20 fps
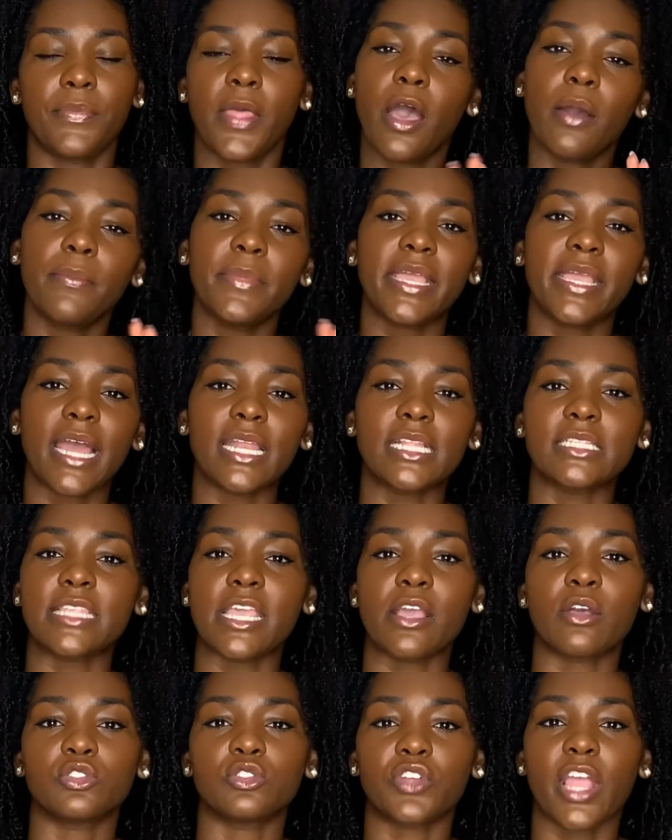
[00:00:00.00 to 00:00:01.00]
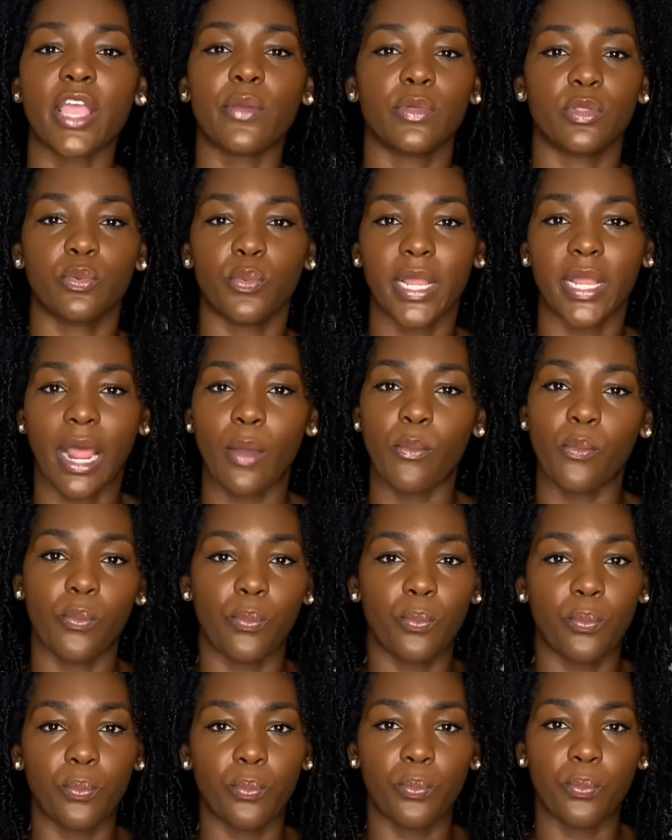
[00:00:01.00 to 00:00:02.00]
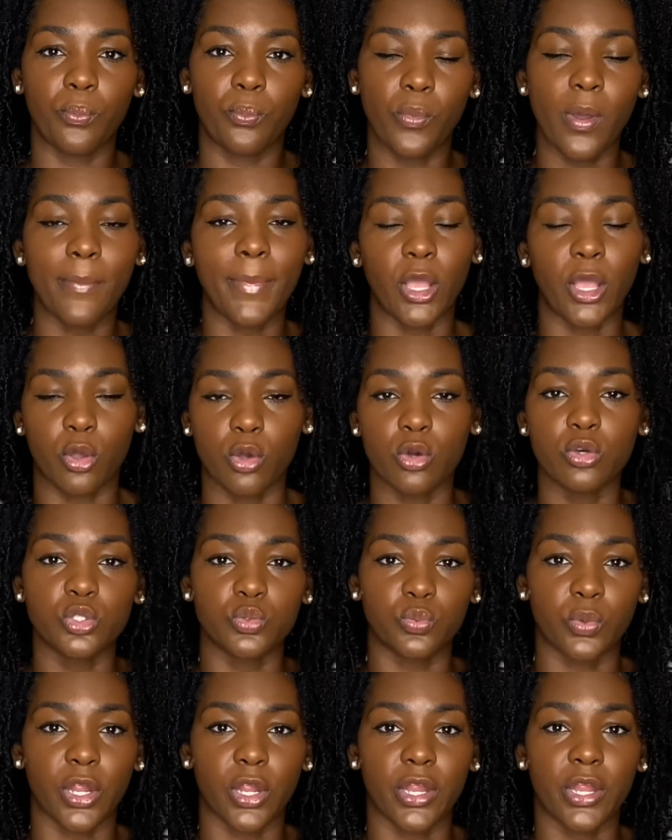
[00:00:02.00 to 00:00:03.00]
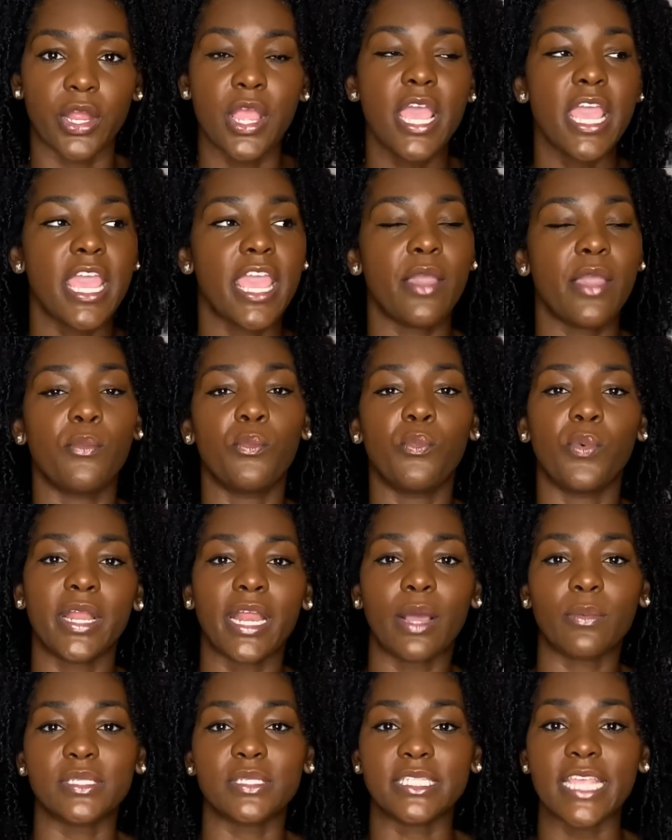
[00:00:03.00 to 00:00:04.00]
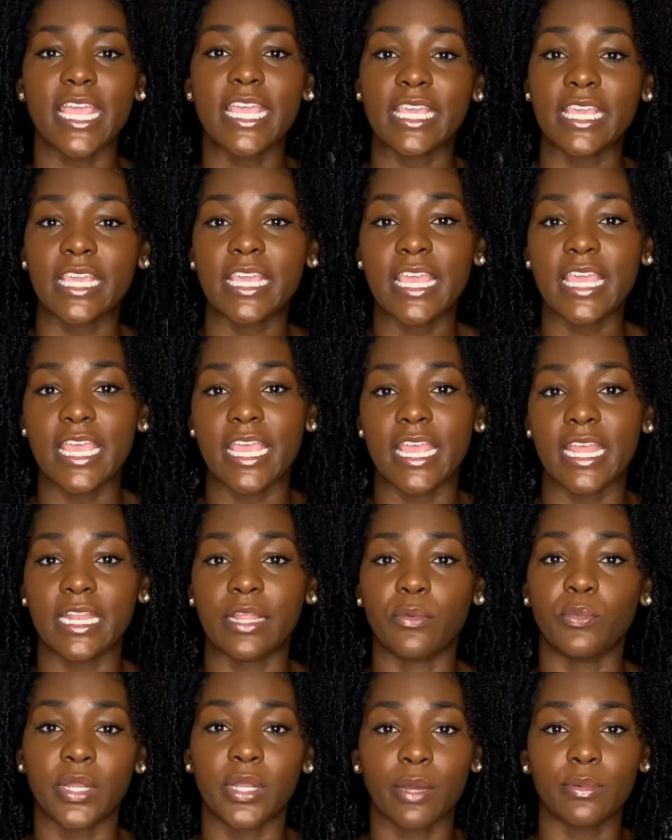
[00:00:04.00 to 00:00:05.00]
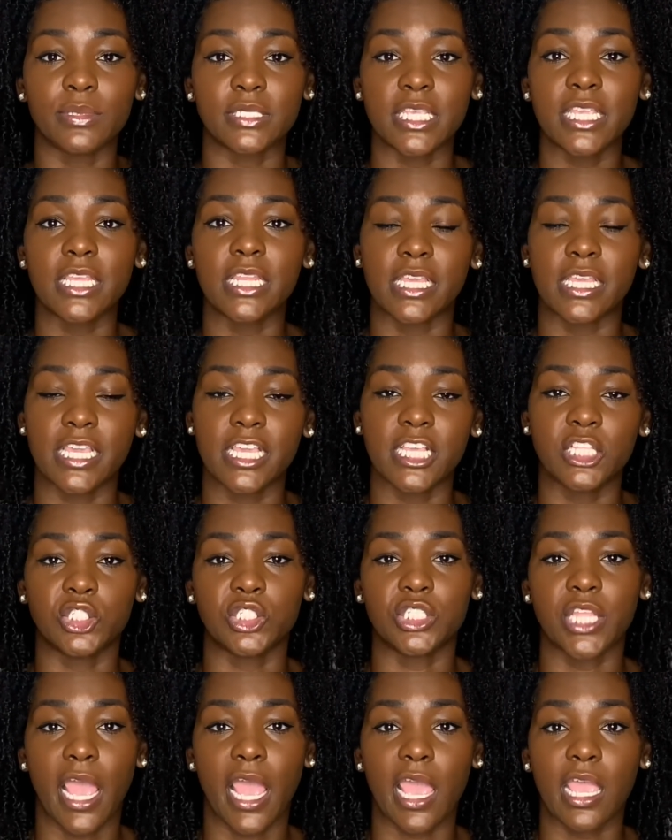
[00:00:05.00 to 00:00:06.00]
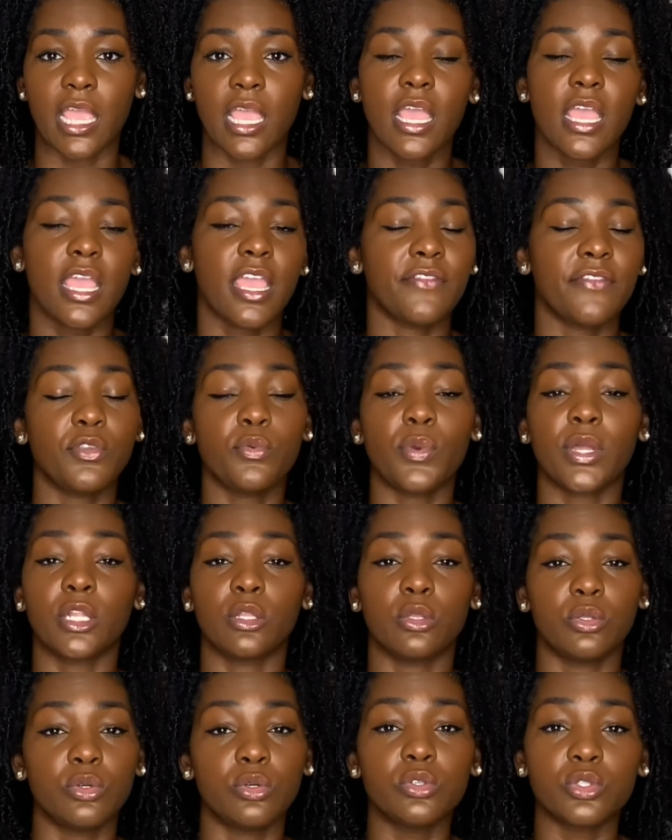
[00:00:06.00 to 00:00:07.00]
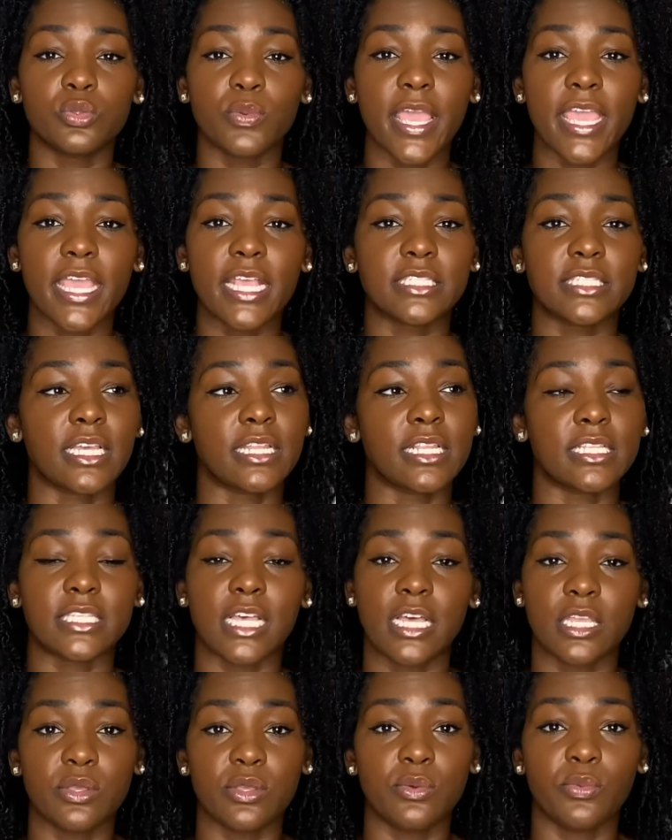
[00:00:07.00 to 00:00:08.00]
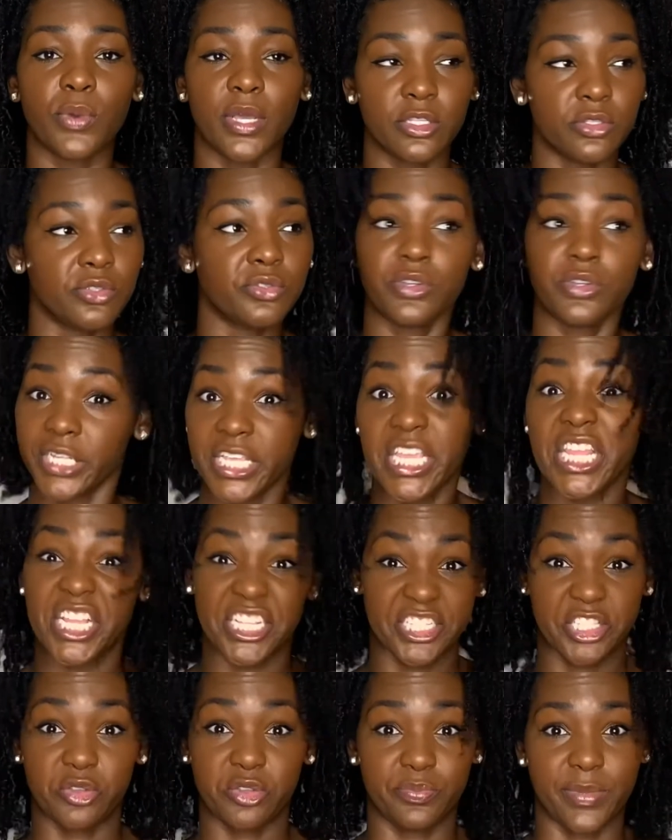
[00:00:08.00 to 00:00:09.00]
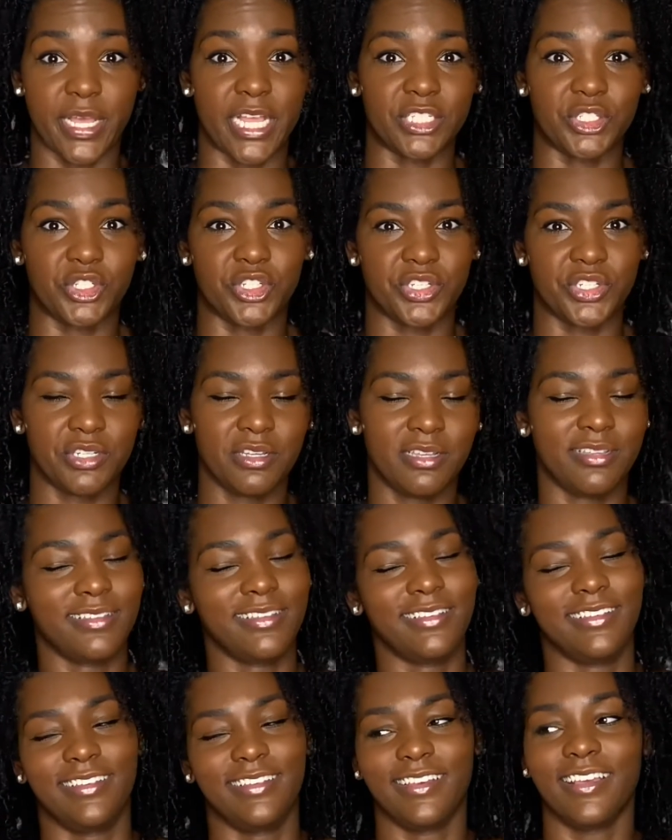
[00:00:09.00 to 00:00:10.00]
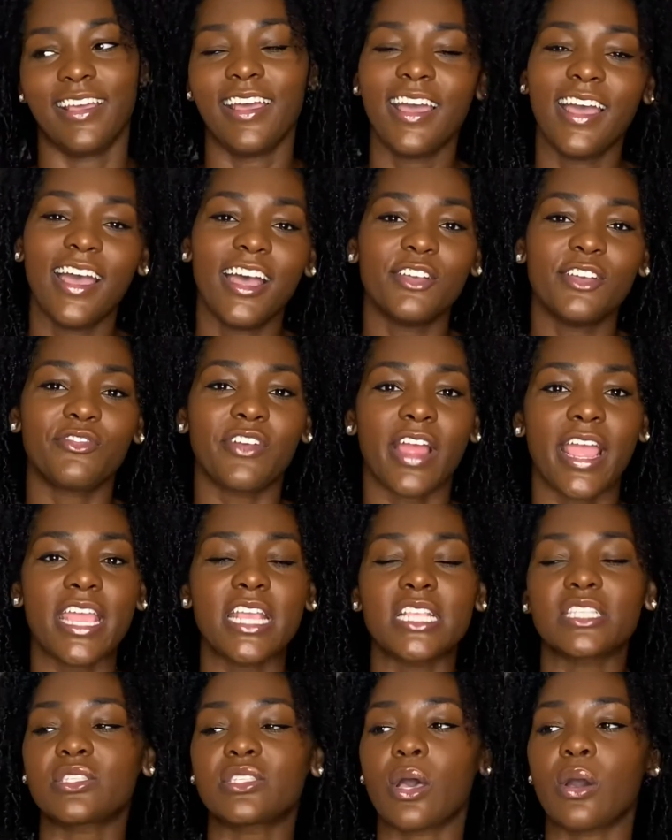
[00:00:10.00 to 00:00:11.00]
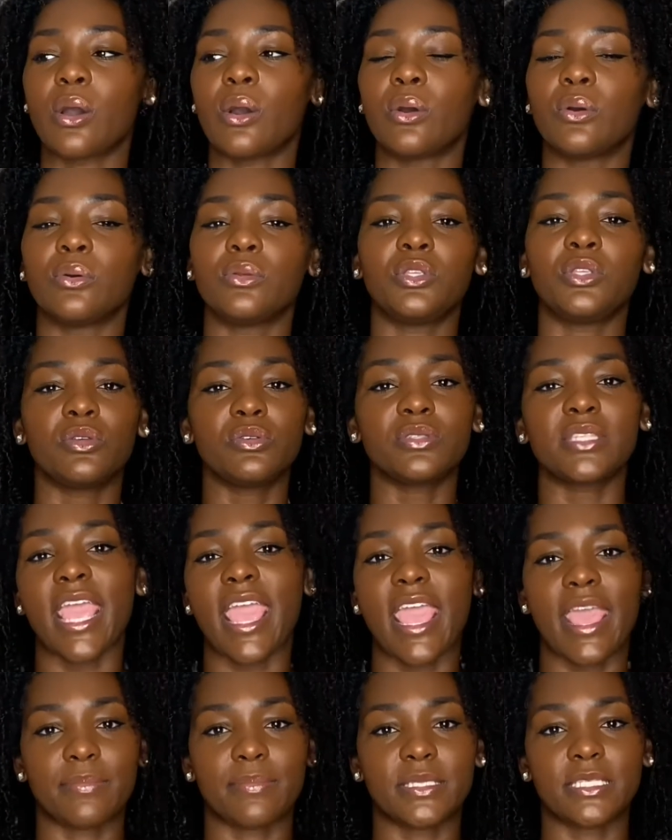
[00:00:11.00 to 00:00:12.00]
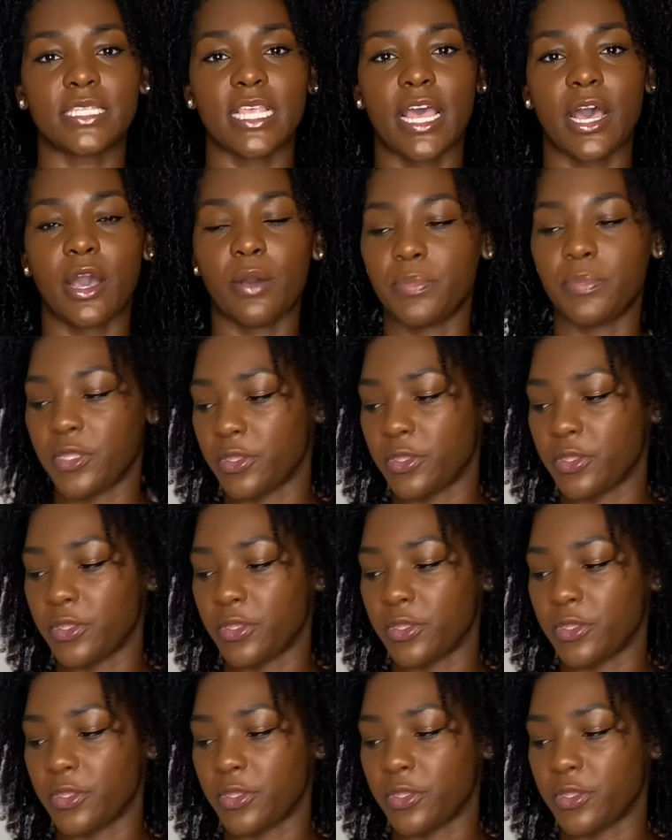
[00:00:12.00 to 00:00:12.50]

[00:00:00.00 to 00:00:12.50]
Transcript: me kind of stay on track with what my goals were and what I was taking in, what I was eating each day. If you want to lose weight, it's going to tell you whether you're eating too much, right? So use apps to help